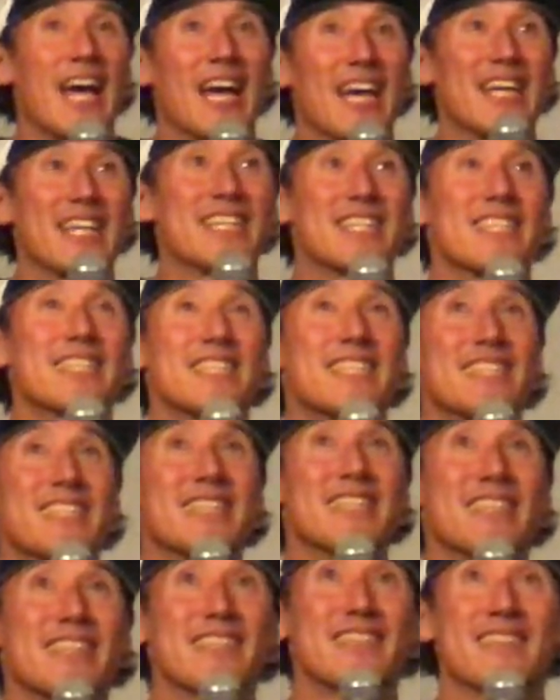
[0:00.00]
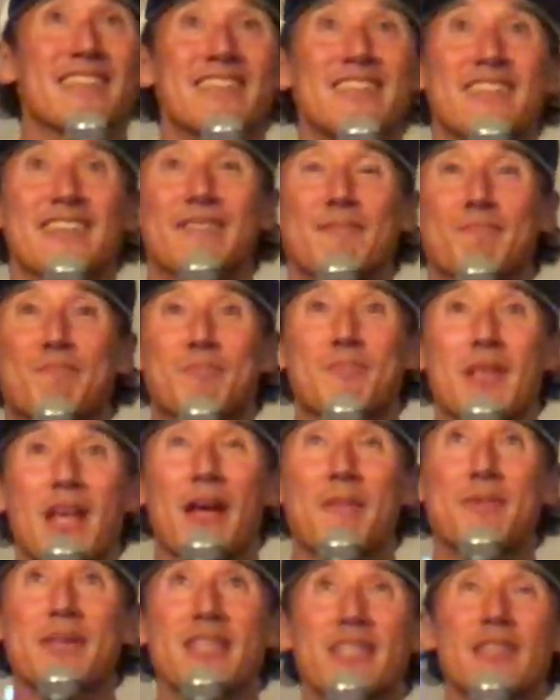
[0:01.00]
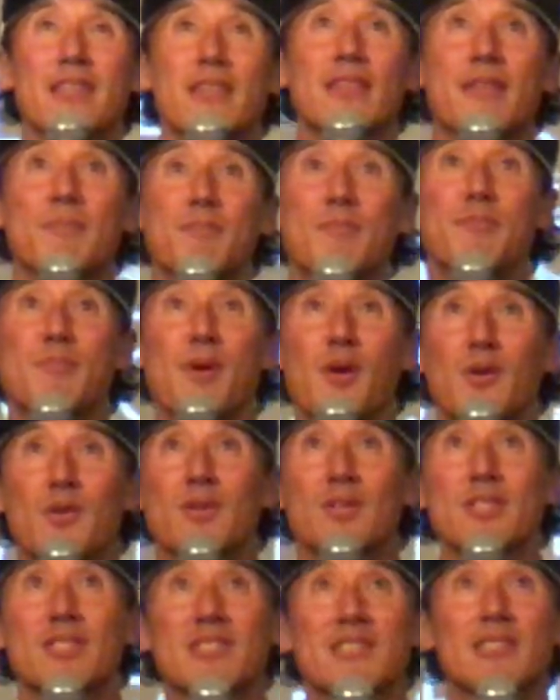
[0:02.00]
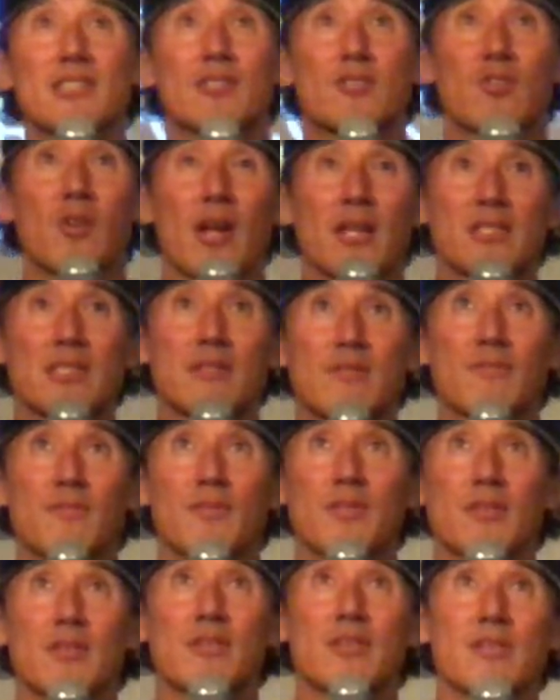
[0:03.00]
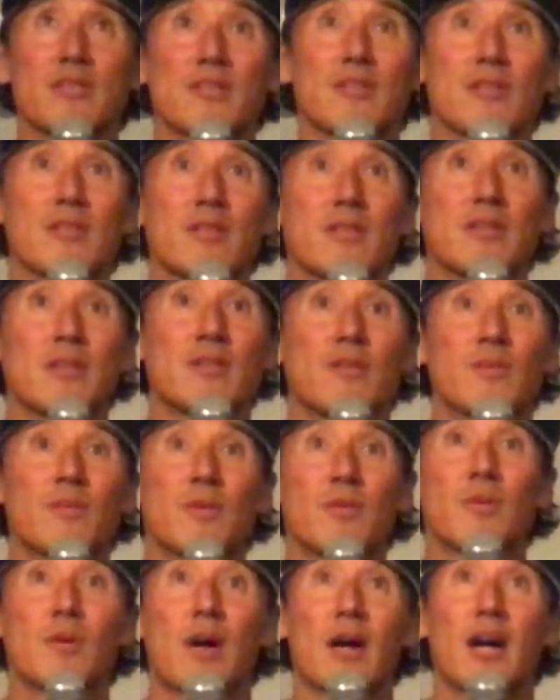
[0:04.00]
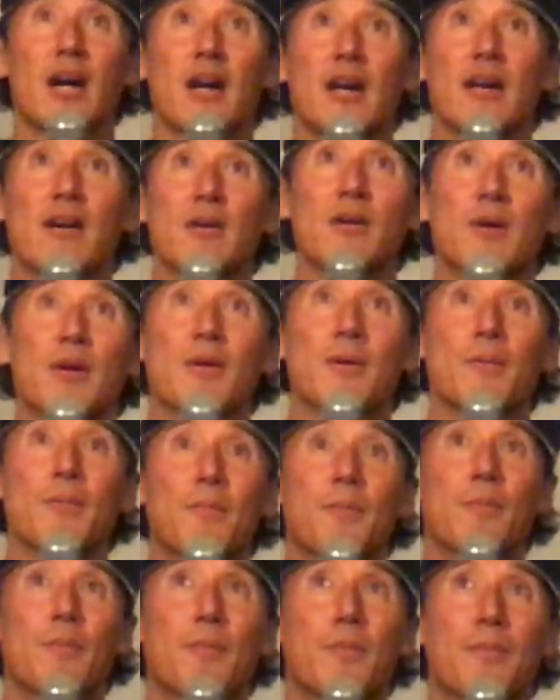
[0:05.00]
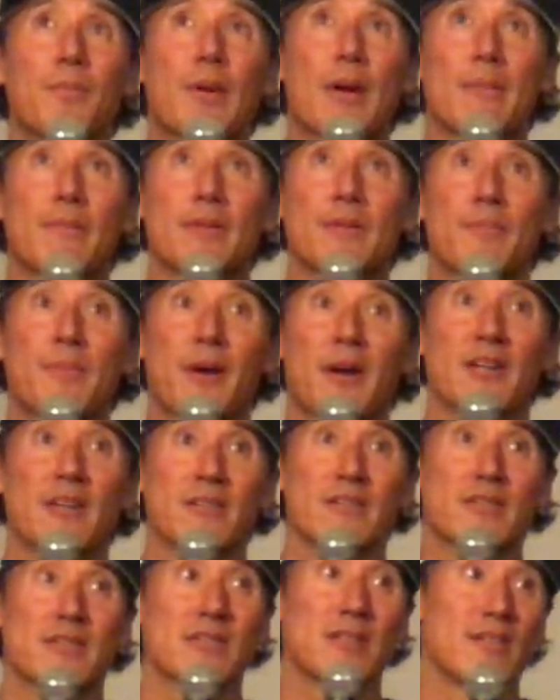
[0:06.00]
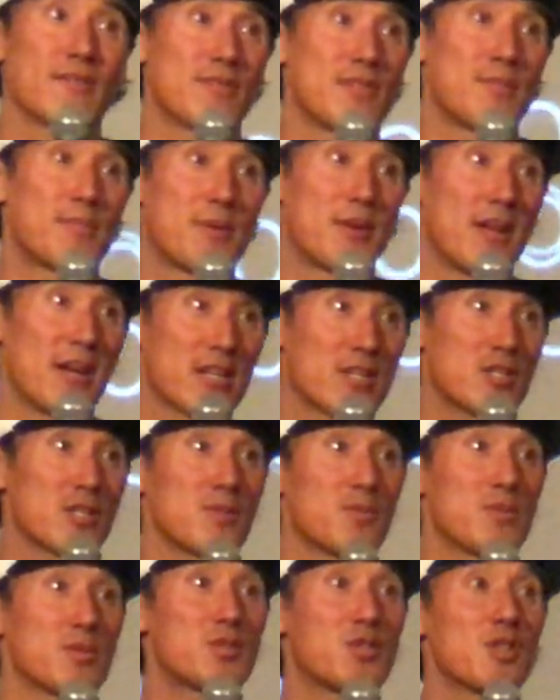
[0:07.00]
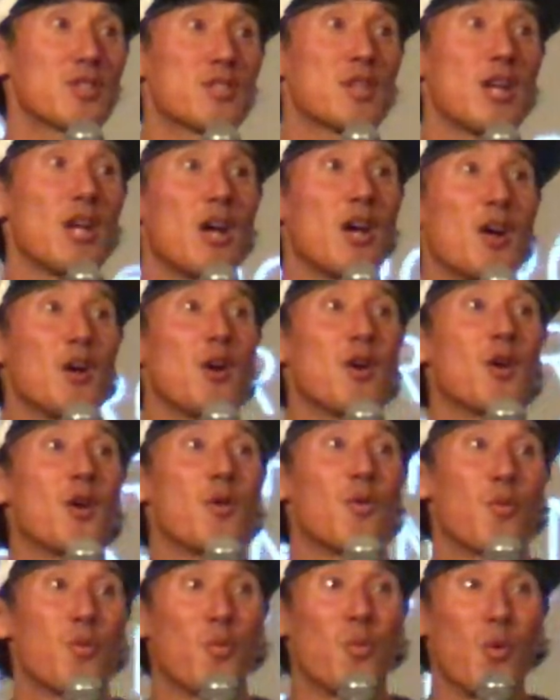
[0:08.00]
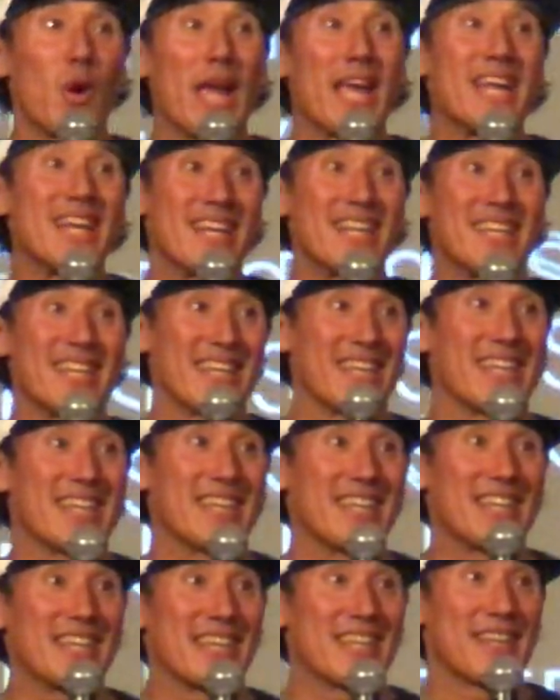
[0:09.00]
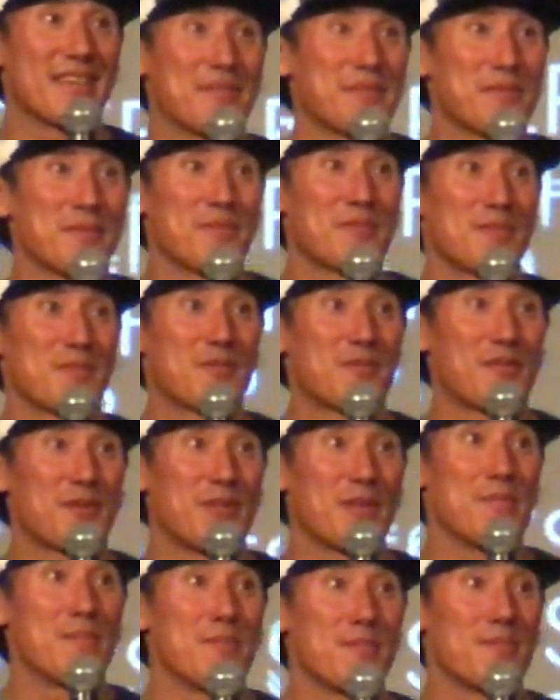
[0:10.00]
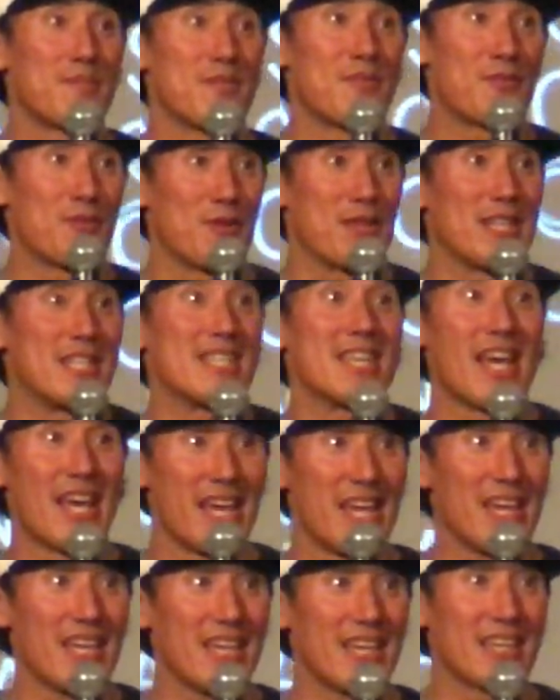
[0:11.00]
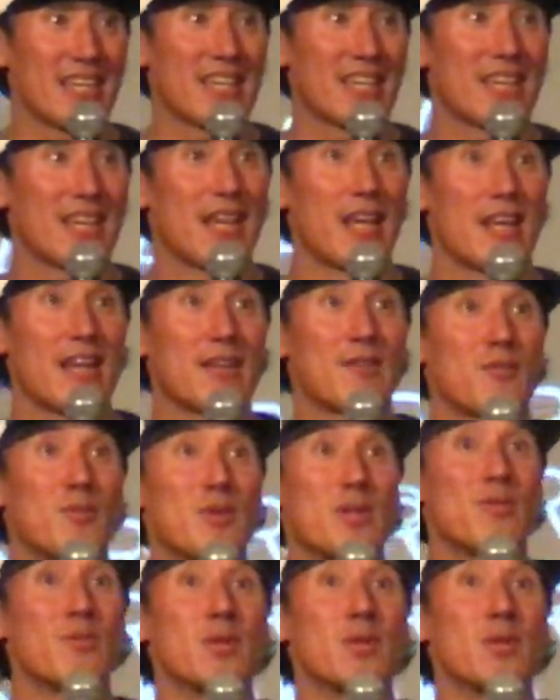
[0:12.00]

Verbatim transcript: and I mean, the most stressful uh, probably part of the production was just waiting for the, for the day. And we,